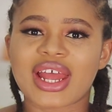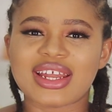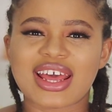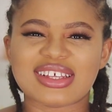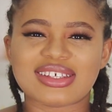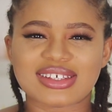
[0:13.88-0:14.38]

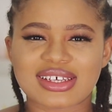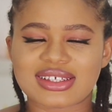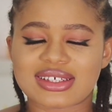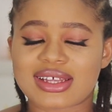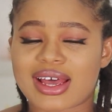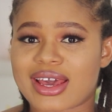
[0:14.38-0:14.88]
then
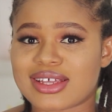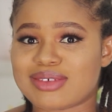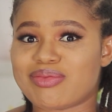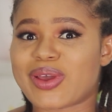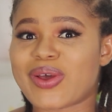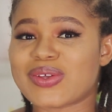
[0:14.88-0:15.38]
sit
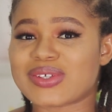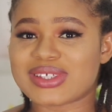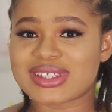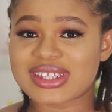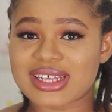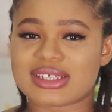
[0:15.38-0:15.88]
tight
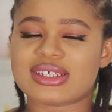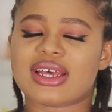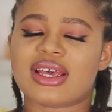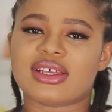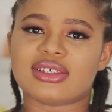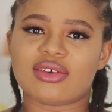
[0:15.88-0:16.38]
because this
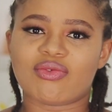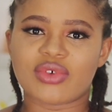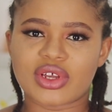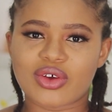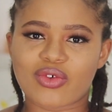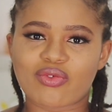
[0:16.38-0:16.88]
is the
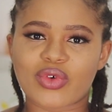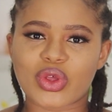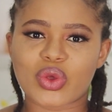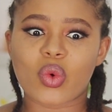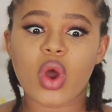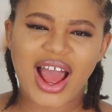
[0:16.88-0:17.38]
video for
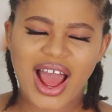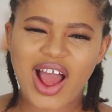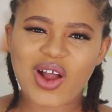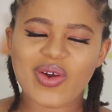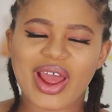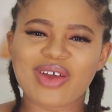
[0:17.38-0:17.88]
you.
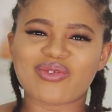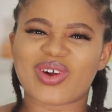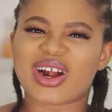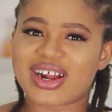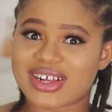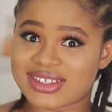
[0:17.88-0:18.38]

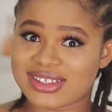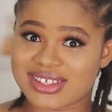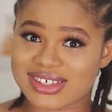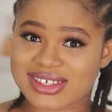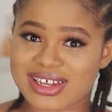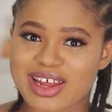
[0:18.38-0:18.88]
However,
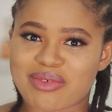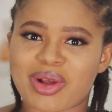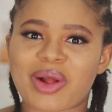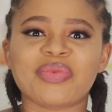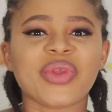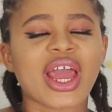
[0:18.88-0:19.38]

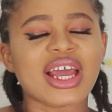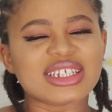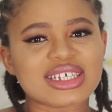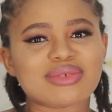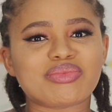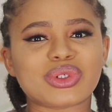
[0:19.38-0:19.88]
disclaimer,
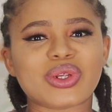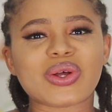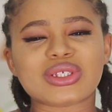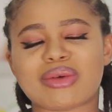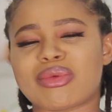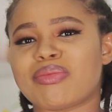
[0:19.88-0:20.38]
this
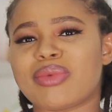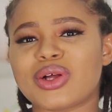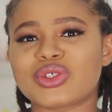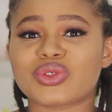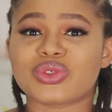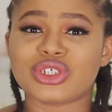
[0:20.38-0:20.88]
product I'm
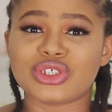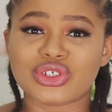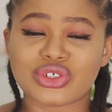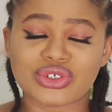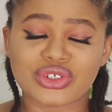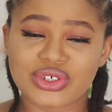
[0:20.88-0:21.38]
about to
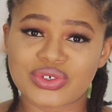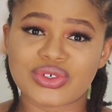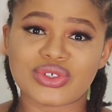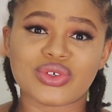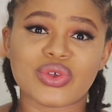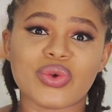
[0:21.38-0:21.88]

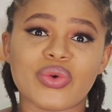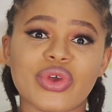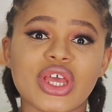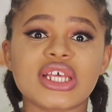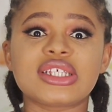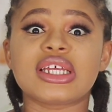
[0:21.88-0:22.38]
introduce to you
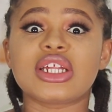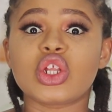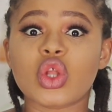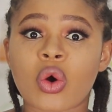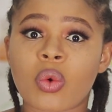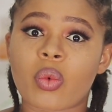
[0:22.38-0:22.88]
is
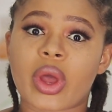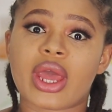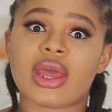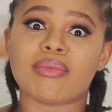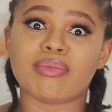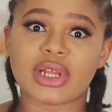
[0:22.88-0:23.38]
in no
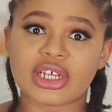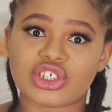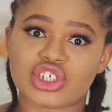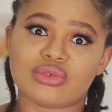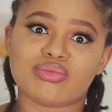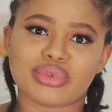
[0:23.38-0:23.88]
way a
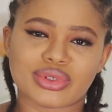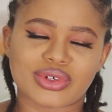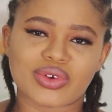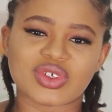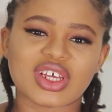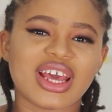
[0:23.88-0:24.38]
bleaching
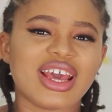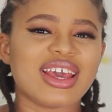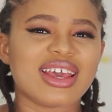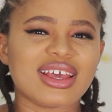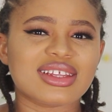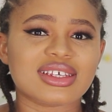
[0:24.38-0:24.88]
product.
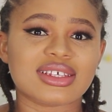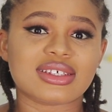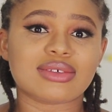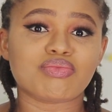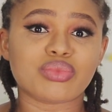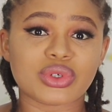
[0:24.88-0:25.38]
It
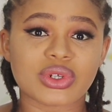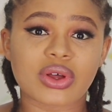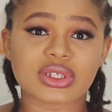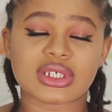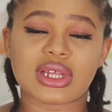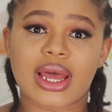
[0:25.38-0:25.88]
is a
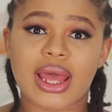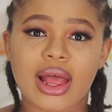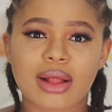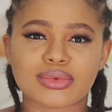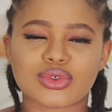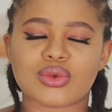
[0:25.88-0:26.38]
product that
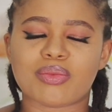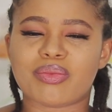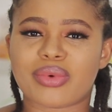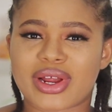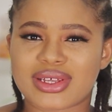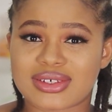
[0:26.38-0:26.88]
helps to
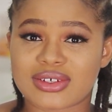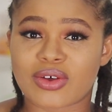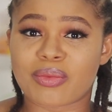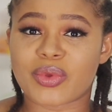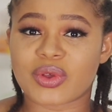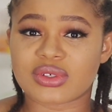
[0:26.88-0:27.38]
brighten
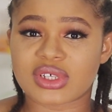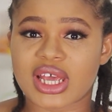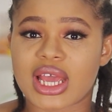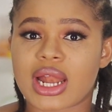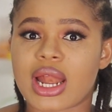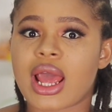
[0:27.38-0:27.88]
up your
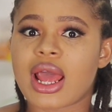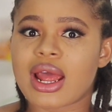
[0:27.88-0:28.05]
skin